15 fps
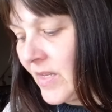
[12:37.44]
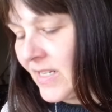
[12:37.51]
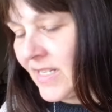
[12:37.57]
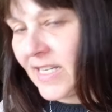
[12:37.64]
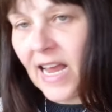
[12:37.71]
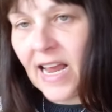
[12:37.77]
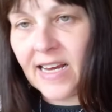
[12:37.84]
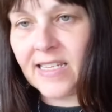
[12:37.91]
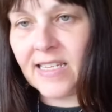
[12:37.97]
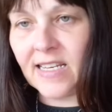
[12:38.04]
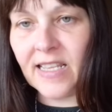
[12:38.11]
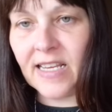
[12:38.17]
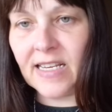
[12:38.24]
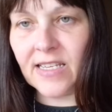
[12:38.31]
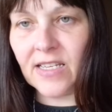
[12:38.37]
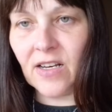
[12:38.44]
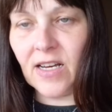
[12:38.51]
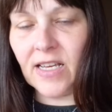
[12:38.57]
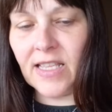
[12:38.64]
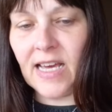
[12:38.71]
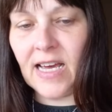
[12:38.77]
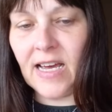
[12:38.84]
tax and things
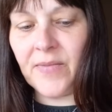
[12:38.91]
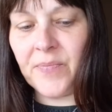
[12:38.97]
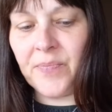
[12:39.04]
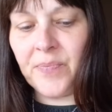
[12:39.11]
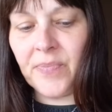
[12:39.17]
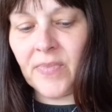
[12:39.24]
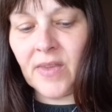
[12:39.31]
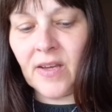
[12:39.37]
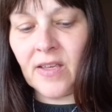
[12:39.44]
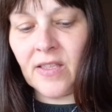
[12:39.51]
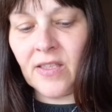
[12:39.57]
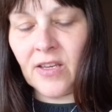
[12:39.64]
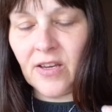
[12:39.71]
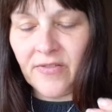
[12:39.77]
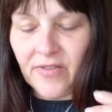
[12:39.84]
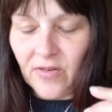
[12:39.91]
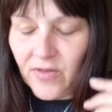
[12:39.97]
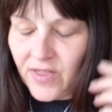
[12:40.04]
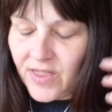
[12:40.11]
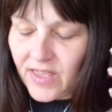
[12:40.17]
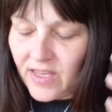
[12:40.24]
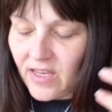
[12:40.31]
like that, that if
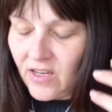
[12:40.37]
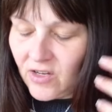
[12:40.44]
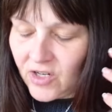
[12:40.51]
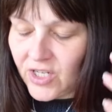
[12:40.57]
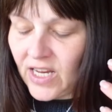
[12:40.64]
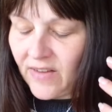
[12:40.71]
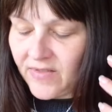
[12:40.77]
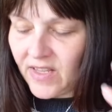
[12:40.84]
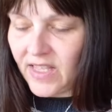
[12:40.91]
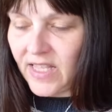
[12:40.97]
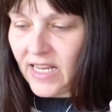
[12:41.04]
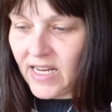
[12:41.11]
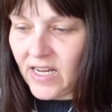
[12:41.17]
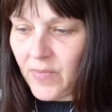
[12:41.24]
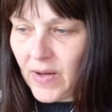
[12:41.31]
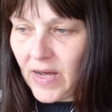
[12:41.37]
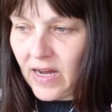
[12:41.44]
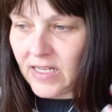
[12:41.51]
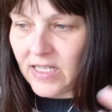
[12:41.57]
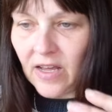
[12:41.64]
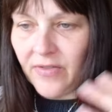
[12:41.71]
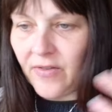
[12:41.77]
you just have to think about,
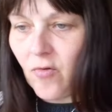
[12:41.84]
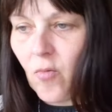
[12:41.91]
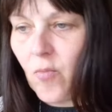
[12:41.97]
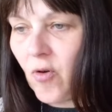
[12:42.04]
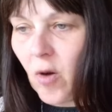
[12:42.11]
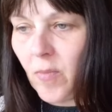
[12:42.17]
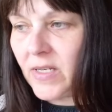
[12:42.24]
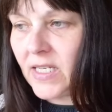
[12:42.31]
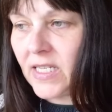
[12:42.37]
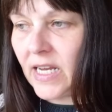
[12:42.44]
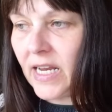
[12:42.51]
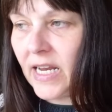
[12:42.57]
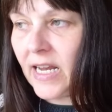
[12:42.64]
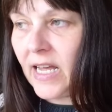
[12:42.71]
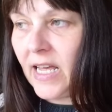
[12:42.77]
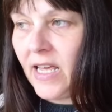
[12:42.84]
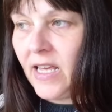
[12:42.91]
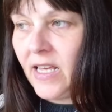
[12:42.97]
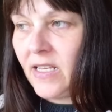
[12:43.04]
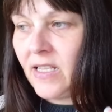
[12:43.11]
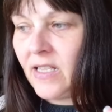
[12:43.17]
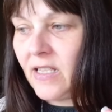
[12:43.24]
it's like they're all promising
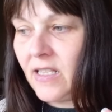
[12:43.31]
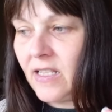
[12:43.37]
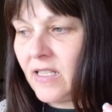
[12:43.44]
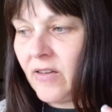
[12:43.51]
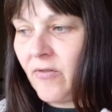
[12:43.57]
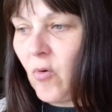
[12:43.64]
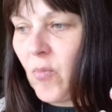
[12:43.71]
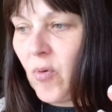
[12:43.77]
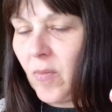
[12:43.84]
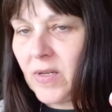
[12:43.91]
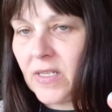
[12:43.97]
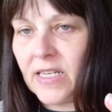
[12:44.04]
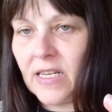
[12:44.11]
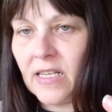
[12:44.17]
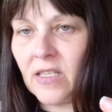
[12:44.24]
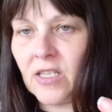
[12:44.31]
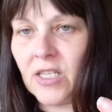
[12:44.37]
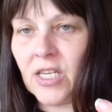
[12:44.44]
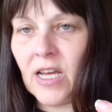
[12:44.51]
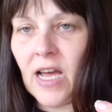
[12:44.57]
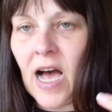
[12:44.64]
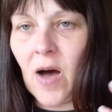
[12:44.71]

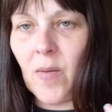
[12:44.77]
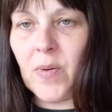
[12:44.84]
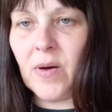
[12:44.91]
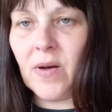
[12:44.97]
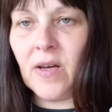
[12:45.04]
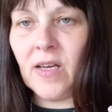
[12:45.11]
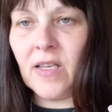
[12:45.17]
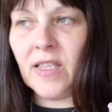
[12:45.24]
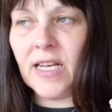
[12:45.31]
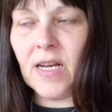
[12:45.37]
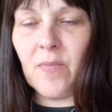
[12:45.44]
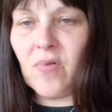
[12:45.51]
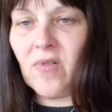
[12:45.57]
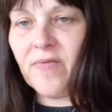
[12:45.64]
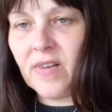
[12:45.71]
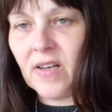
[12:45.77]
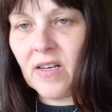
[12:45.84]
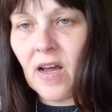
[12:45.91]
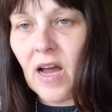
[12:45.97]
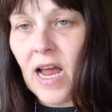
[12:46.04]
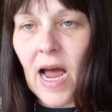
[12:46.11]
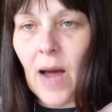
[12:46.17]
to up the number of,
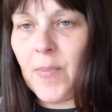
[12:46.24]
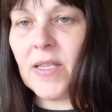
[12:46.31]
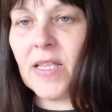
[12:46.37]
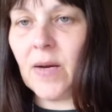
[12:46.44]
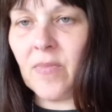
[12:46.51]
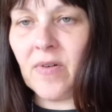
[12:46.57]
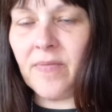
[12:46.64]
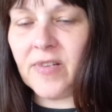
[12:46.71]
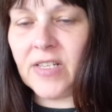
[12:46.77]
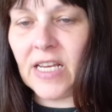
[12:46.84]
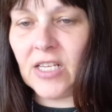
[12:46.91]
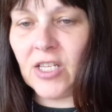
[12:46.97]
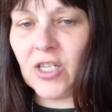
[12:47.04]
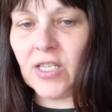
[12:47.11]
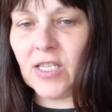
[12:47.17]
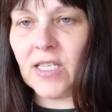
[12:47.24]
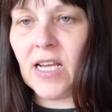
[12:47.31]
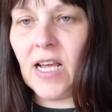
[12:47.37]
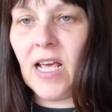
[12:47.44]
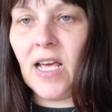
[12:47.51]
like, upping the number of teachers,